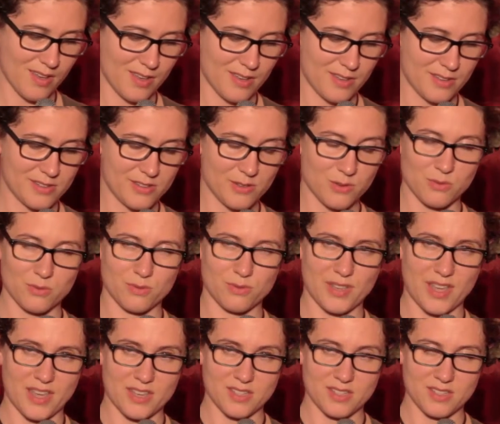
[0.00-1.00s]
So
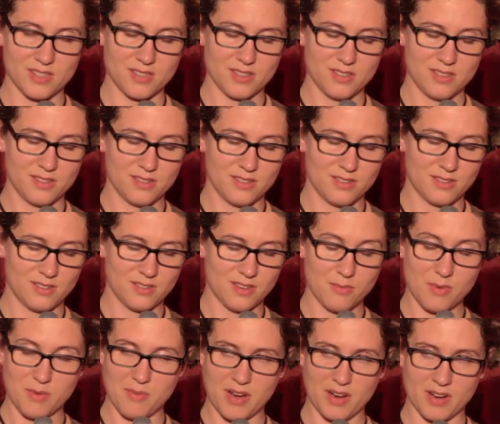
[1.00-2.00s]
yes,
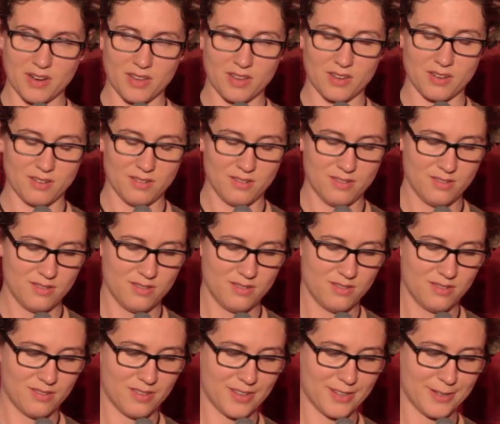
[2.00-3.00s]
I'm American,
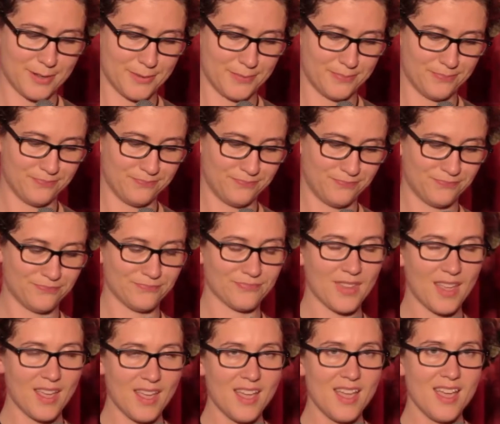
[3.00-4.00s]

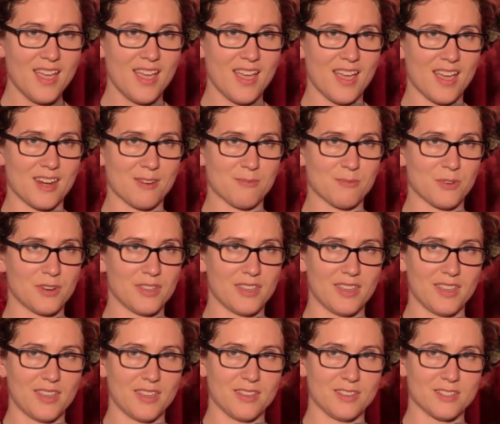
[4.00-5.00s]
and I'm
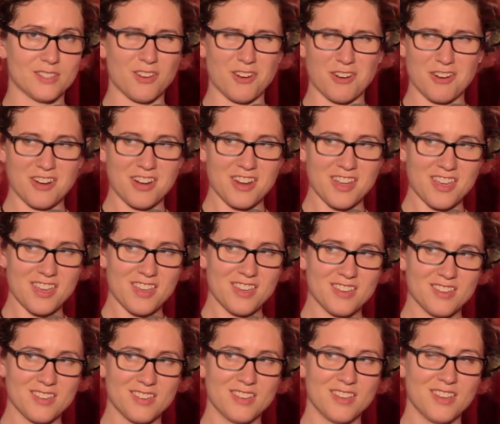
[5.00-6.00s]
really sorry,
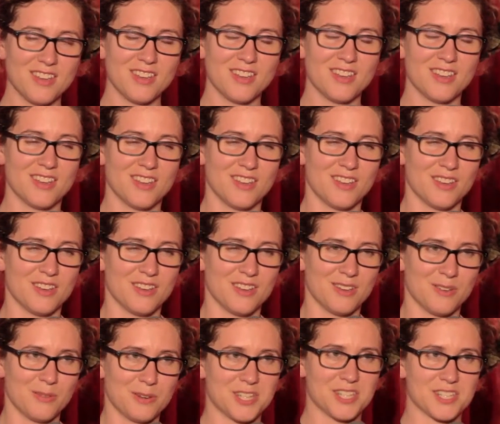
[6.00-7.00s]

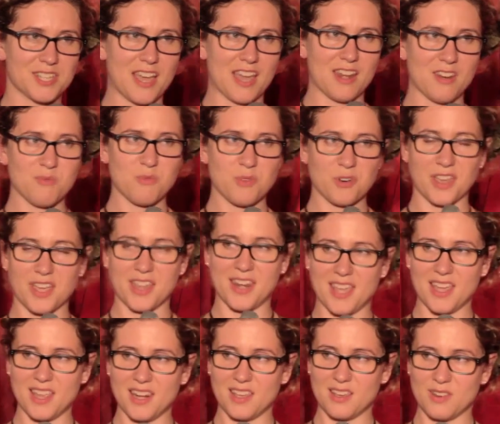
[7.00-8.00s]
which is kind of more
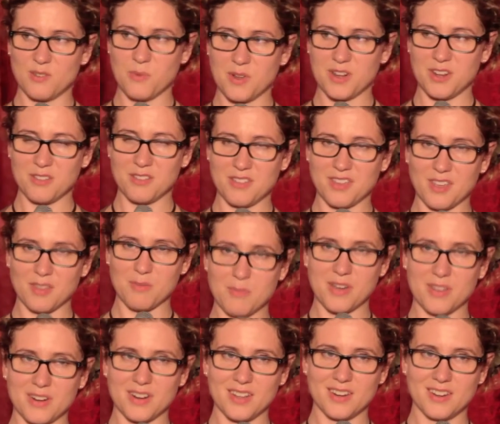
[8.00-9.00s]
Canadian when you think
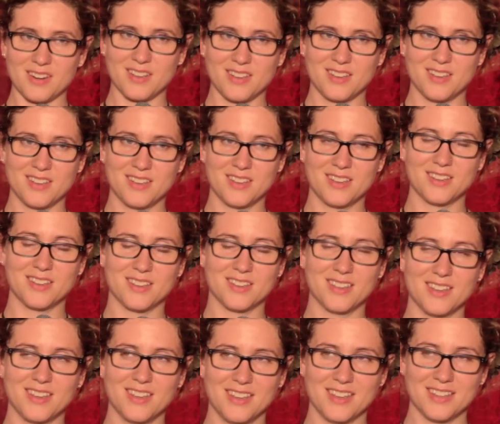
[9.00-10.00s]
about it.
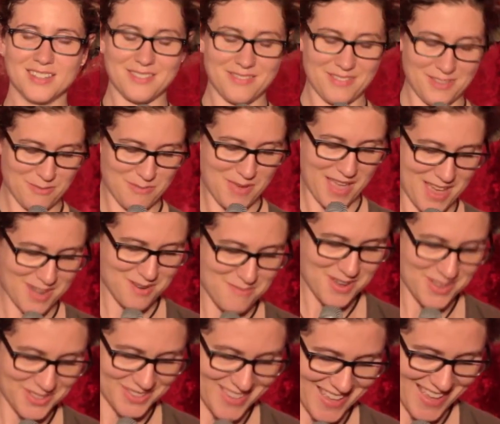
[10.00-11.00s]
I feel bad
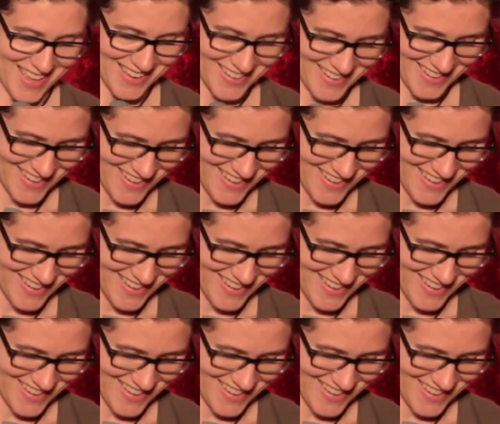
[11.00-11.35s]
about that.